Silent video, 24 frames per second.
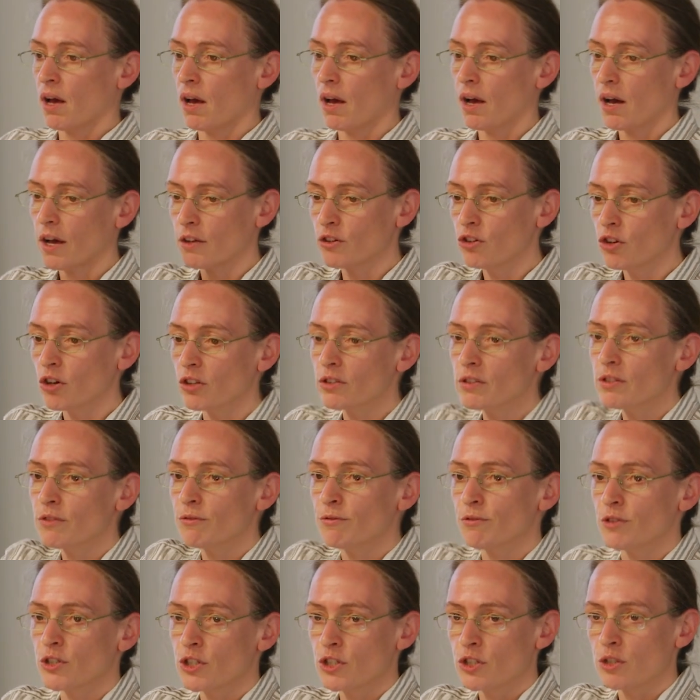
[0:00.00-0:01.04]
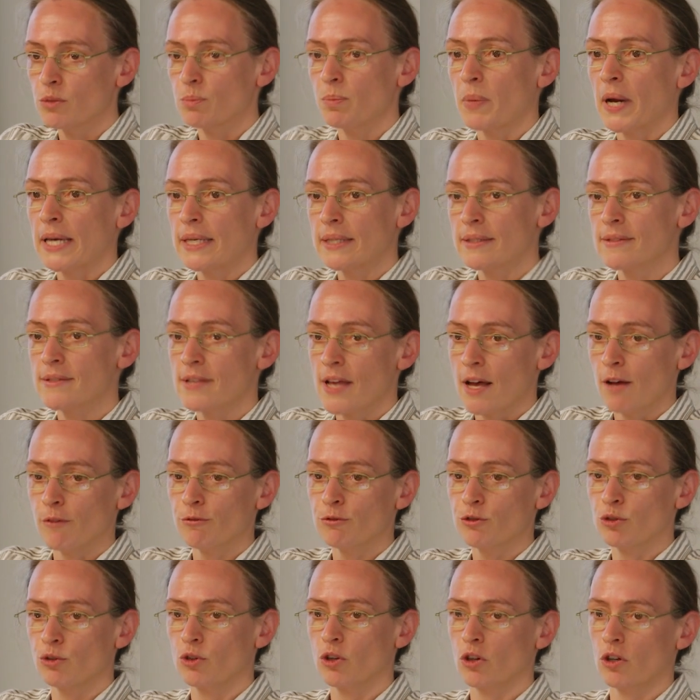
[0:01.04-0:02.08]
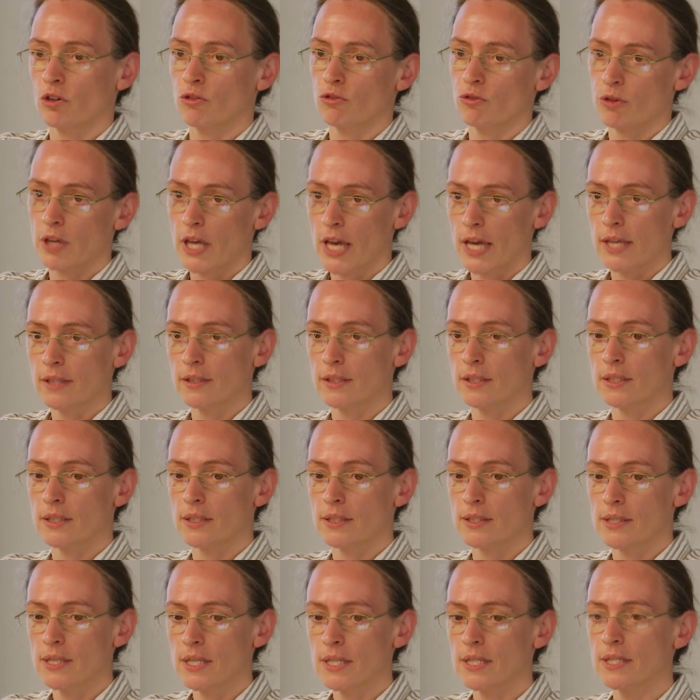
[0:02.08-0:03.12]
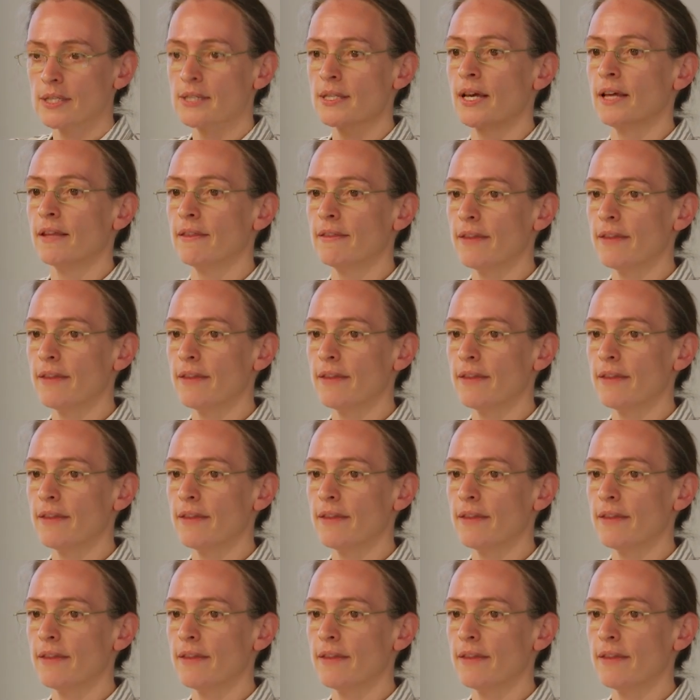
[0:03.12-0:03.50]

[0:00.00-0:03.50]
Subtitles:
not sufficient by itself to create the disease,